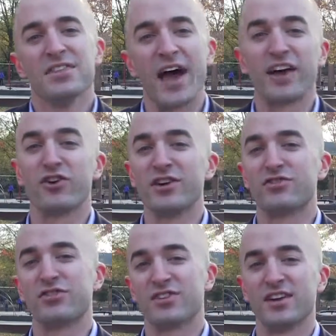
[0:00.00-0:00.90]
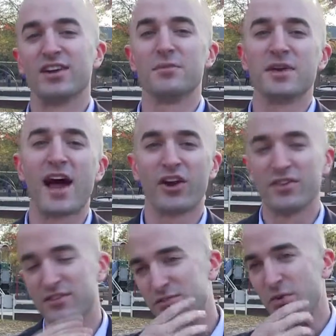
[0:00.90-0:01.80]
that you're interested in. Hear me out on
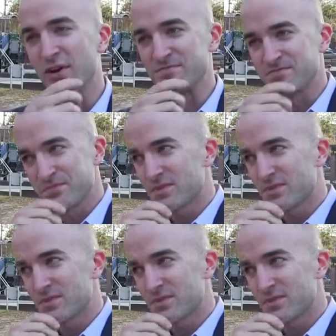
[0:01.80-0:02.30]
this one.